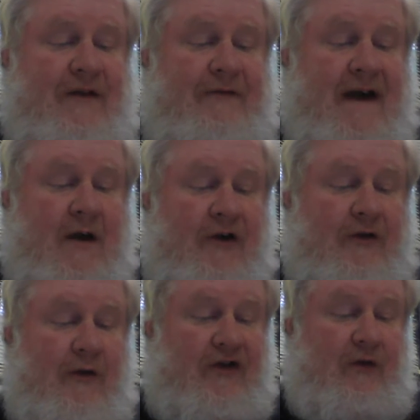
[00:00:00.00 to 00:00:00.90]
of figures
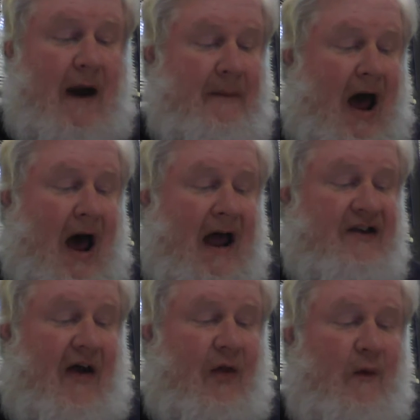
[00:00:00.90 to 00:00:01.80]
through the scraped
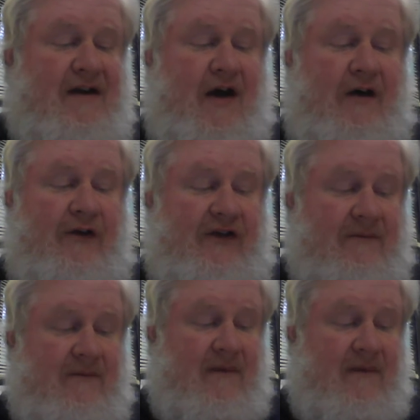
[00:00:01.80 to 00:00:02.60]
hides on the windows.